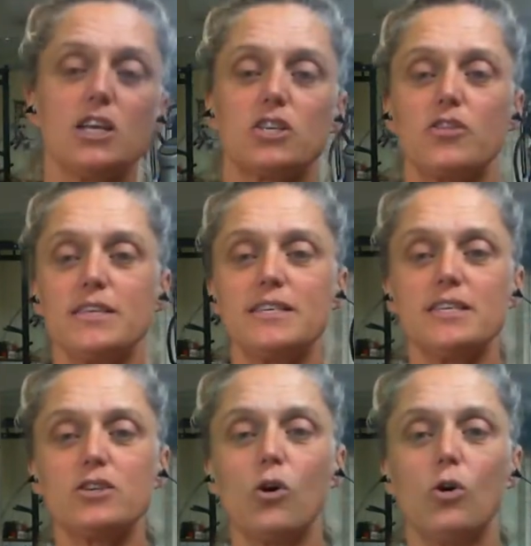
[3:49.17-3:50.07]
So this
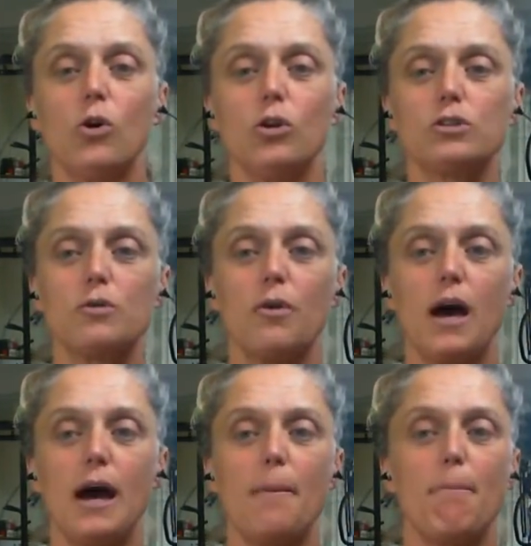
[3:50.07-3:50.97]
is called
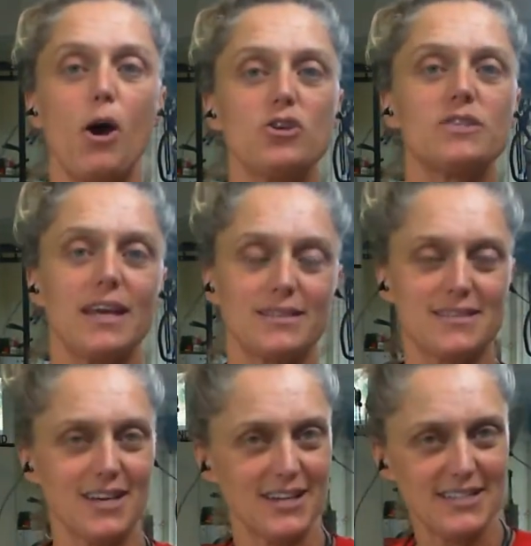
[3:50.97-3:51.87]

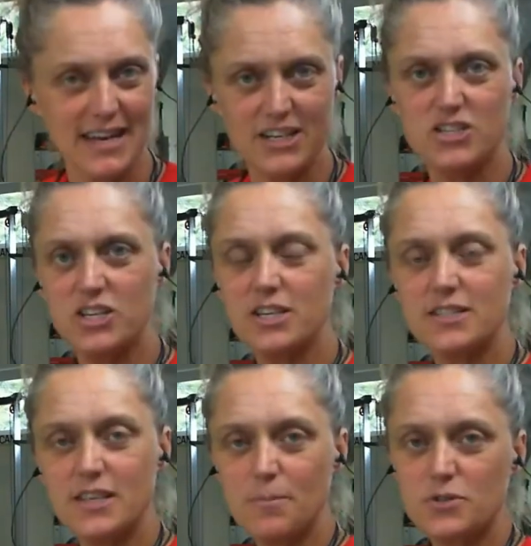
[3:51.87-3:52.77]
post-exercise energy
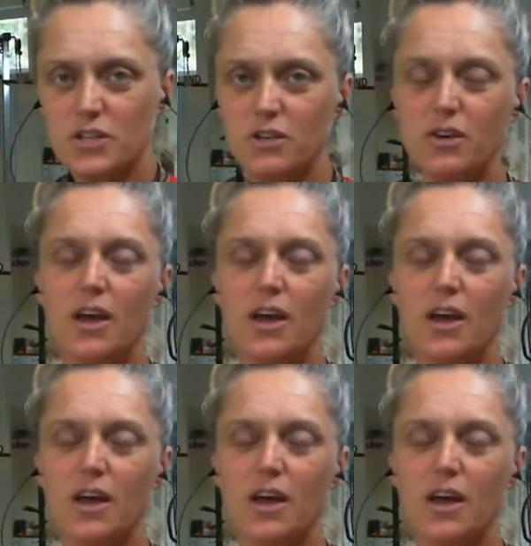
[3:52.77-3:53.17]
consumption,